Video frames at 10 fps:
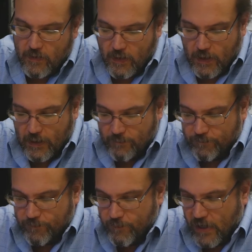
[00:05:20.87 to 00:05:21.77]

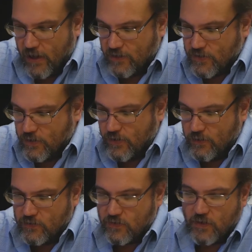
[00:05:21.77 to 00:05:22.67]
Um, but I also
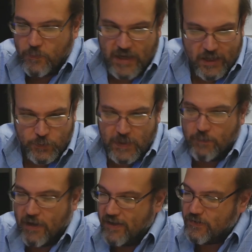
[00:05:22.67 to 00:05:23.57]
use you know, PHP,
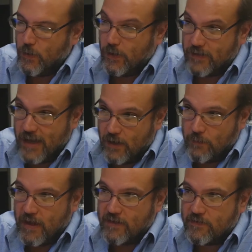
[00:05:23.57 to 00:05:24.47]
MySQL
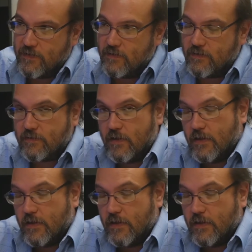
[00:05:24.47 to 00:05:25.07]
databases,